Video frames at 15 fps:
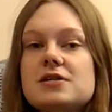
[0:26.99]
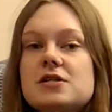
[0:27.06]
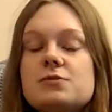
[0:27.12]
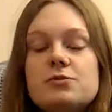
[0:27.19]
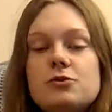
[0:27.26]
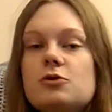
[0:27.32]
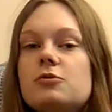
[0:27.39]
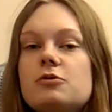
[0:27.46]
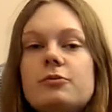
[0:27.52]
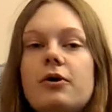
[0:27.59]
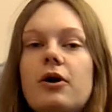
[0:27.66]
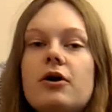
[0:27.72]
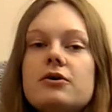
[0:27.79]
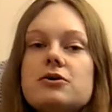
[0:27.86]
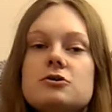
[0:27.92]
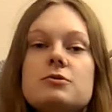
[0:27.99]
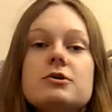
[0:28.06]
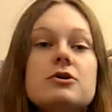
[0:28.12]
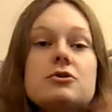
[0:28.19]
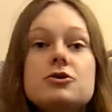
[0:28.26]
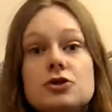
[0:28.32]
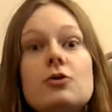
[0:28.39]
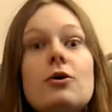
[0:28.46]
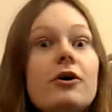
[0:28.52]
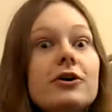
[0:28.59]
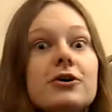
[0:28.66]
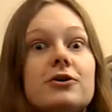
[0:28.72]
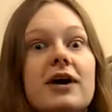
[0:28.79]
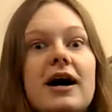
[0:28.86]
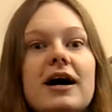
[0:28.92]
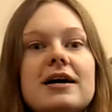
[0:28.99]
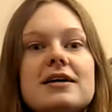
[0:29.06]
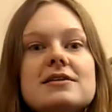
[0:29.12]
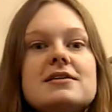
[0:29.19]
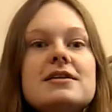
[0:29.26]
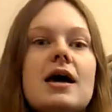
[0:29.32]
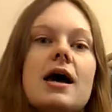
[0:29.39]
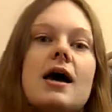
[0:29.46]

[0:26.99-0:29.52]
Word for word: this promo box so we could show all you guys